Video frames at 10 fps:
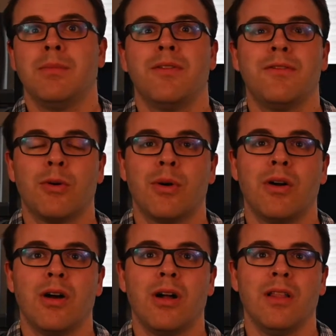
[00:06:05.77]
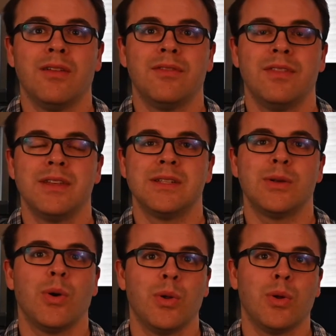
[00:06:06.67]
before all of this
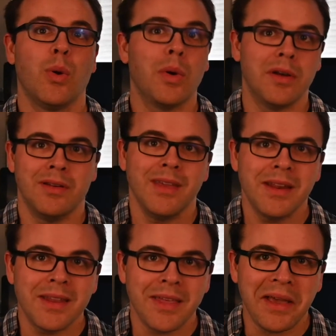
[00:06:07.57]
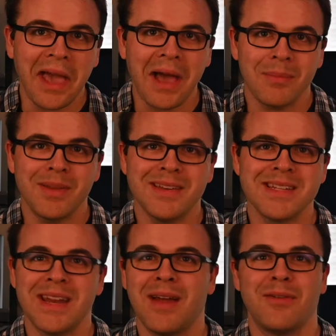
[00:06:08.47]
whole quarantine thing happened
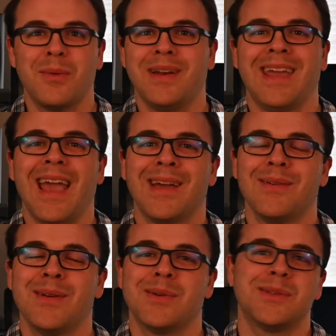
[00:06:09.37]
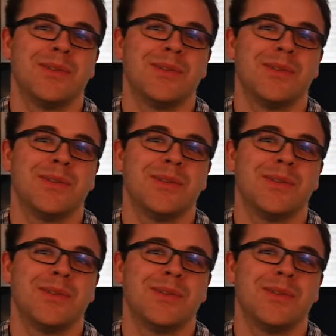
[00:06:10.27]
and everyone can't go anywhere.